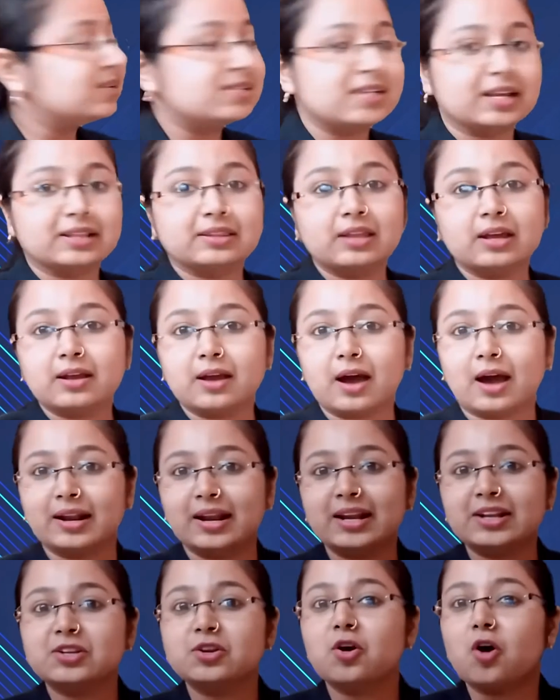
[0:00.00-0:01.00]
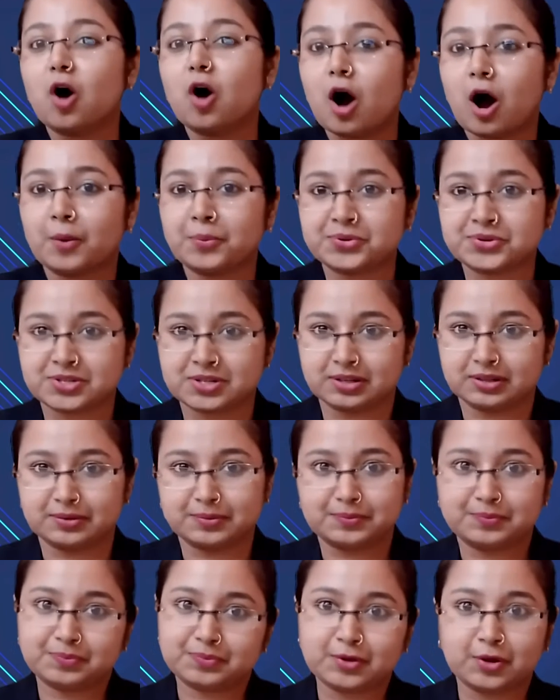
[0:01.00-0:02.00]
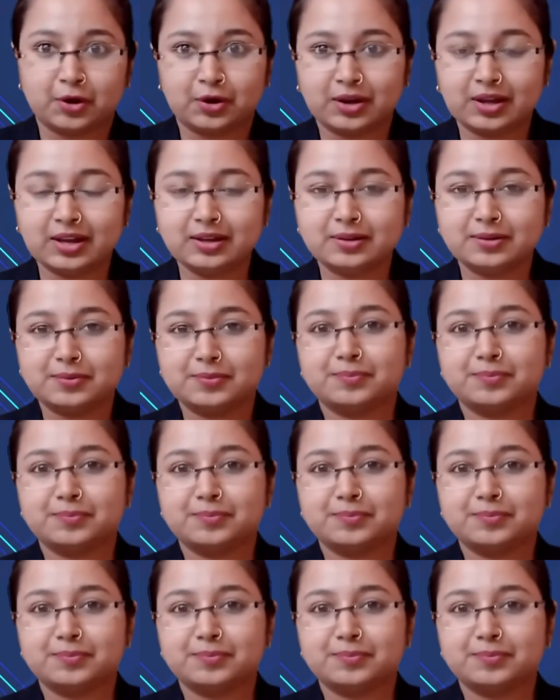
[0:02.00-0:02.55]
tick the correct option. Okay.